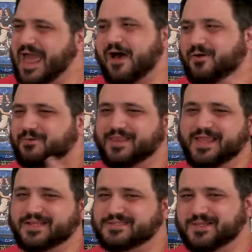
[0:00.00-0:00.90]
how it
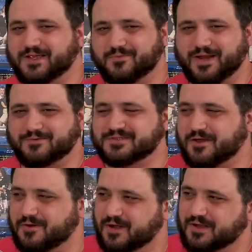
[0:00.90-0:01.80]
related to like what it was
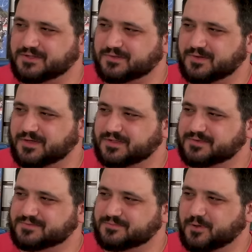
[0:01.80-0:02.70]
going on
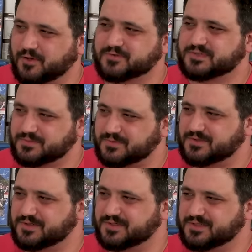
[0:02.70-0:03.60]
during
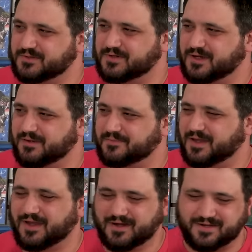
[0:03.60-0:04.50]
post-war Europe
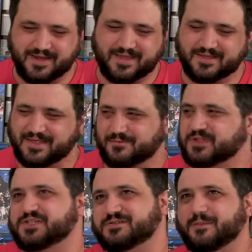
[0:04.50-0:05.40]
or England,
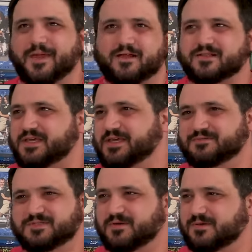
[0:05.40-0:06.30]
which apparently
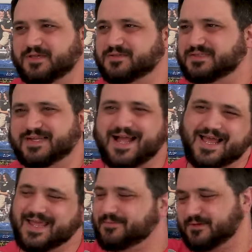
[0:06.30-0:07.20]
Tolkien
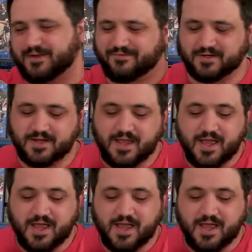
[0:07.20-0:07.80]
denied, but whatever.